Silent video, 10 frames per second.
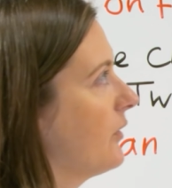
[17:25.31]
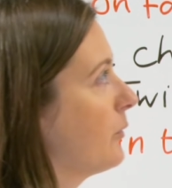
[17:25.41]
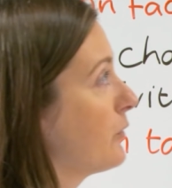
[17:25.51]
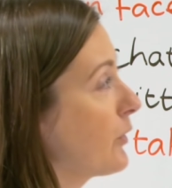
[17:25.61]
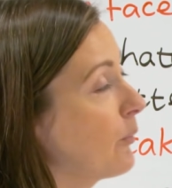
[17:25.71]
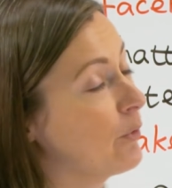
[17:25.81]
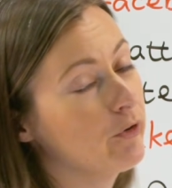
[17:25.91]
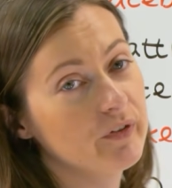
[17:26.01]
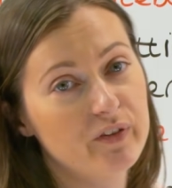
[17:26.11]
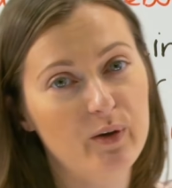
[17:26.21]
We've got
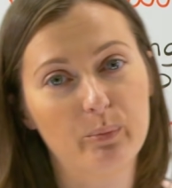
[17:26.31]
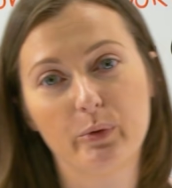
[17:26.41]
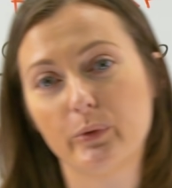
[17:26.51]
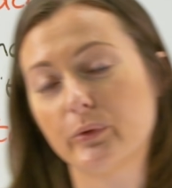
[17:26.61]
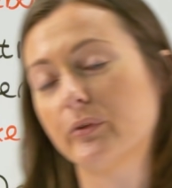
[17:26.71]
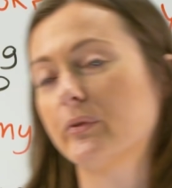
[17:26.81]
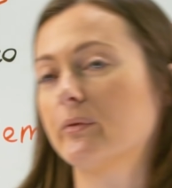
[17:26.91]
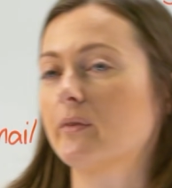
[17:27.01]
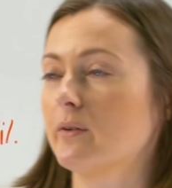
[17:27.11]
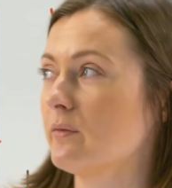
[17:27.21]
more examples
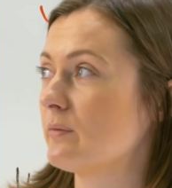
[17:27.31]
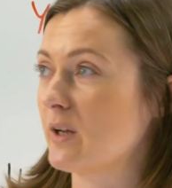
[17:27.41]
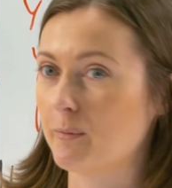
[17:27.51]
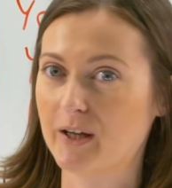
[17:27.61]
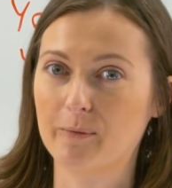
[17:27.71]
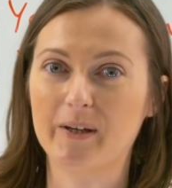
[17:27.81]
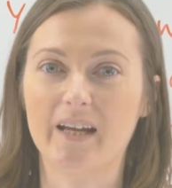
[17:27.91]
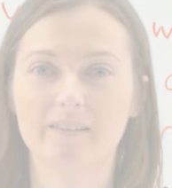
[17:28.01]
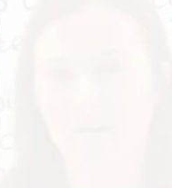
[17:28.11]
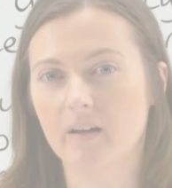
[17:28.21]
coming up
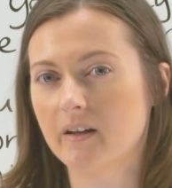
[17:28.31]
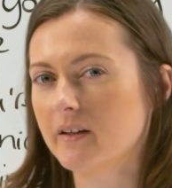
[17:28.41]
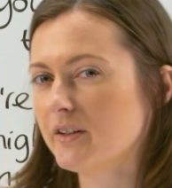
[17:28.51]
next.